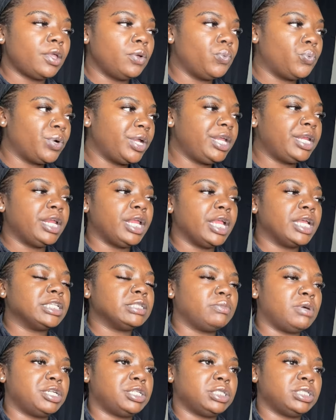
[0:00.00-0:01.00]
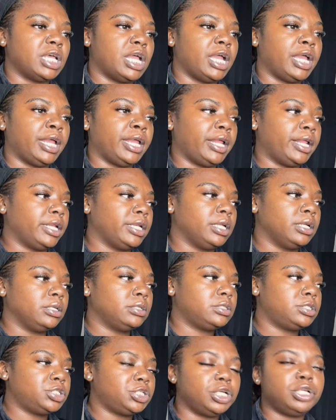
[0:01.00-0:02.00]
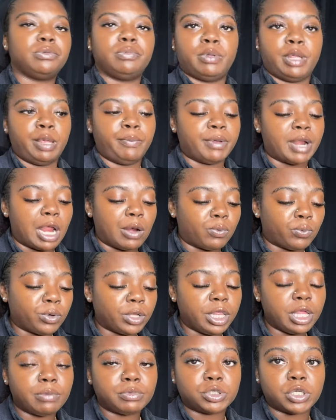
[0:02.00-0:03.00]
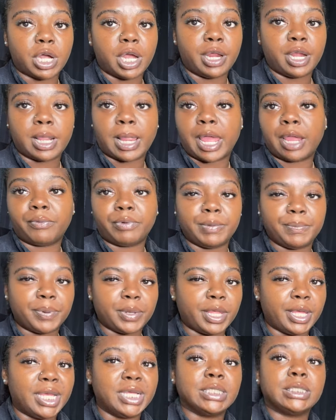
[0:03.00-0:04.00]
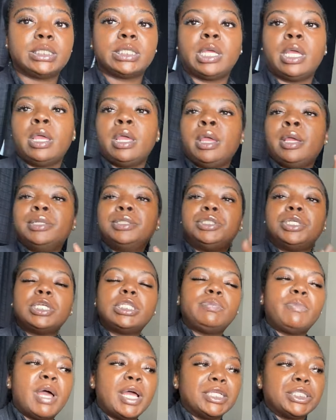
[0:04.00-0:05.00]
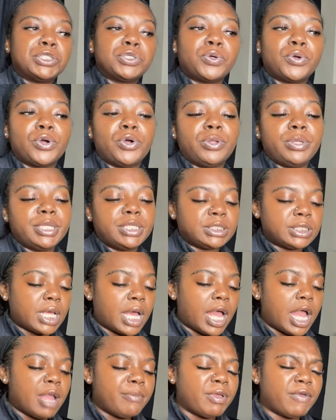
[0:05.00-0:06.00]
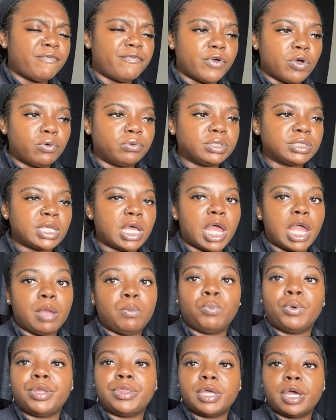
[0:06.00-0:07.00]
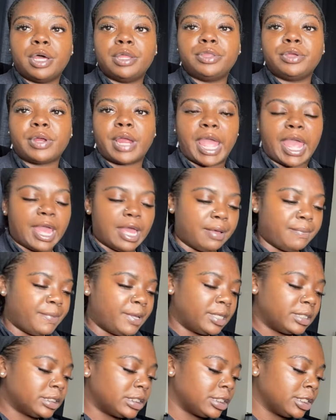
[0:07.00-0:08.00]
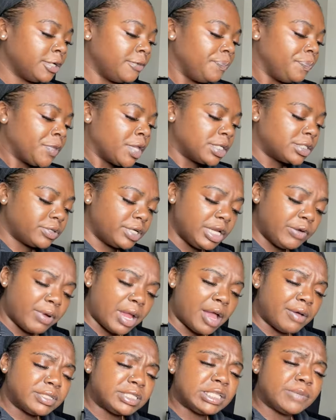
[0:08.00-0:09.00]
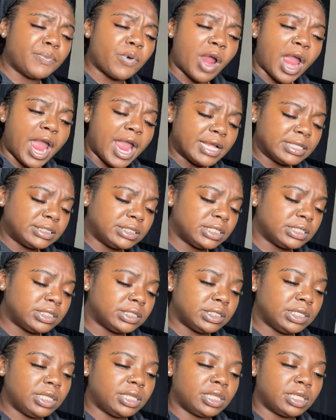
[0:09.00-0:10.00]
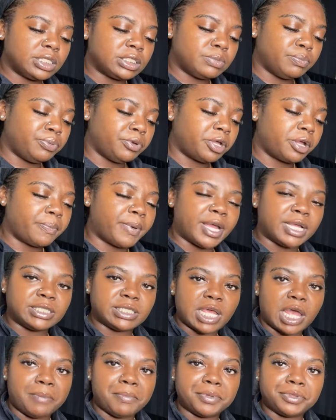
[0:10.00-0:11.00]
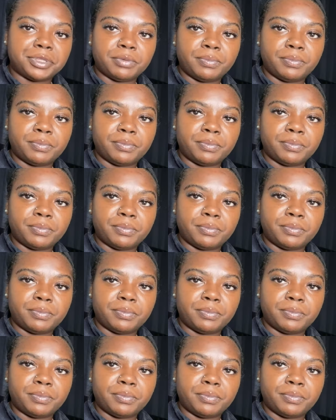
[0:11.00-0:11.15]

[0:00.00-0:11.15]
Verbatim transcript: reading as much as I should be, but I really am trying to like replace just my scrolling time and phone time with other habits. So anyway, I was surprised to see this book by Tabitha